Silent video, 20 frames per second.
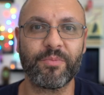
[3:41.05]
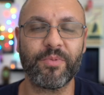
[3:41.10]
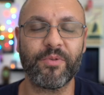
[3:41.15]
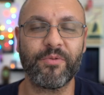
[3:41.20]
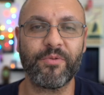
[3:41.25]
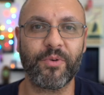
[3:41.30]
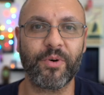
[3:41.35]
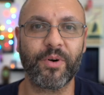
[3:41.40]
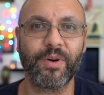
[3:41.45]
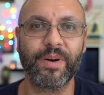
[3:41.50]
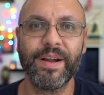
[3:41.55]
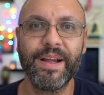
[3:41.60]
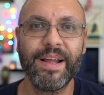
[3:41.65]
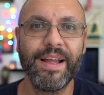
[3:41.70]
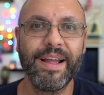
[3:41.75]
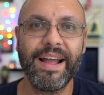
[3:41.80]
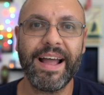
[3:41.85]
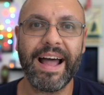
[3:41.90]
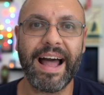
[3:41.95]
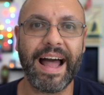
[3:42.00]
before
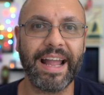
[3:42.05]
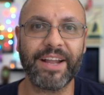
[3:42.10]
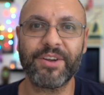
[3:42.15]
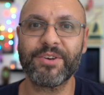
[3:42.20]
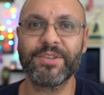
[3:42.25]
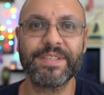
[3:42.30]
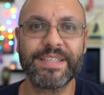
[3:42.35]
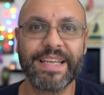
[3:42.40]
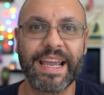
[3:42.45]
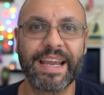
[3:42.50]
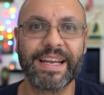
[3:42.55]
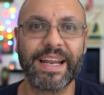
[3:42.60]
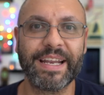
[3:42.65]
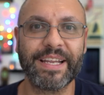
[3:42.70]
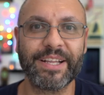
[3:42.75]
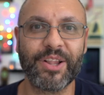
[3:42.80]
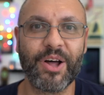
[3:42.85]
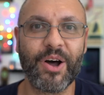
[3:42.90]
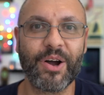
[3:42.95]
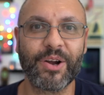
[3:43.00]
I couldn't take it
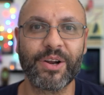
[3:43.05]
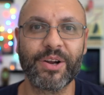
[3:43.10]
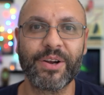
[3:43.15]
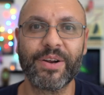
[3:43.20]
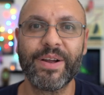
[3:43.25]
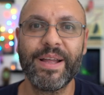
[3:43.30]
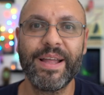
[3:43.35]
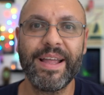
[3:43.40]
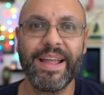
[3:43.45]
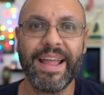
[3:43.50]
any longer,